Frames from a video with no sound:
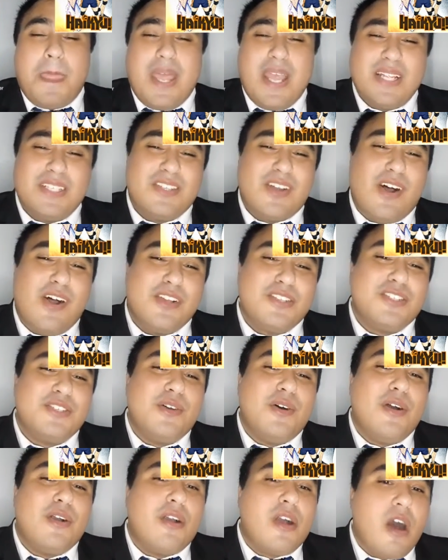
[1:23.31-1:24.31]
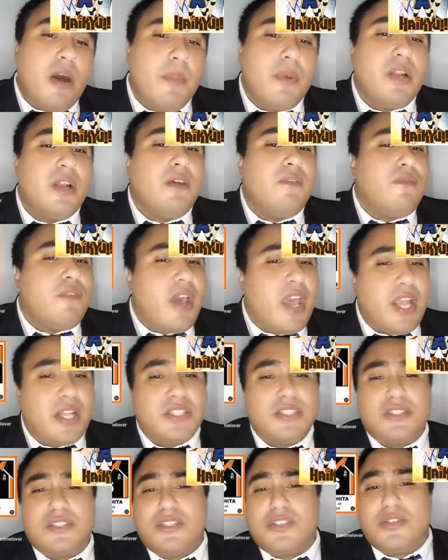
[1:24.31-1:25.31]
It's also a coming of
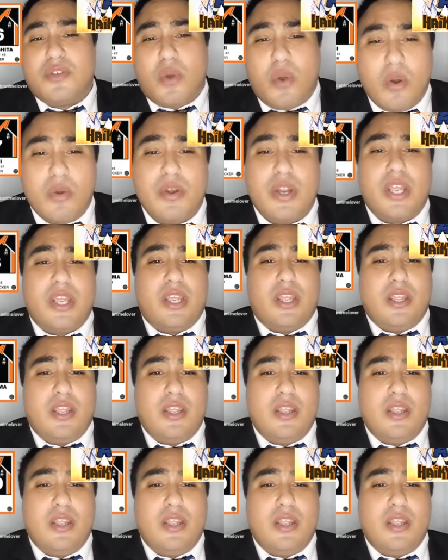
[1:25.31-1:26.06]
age story.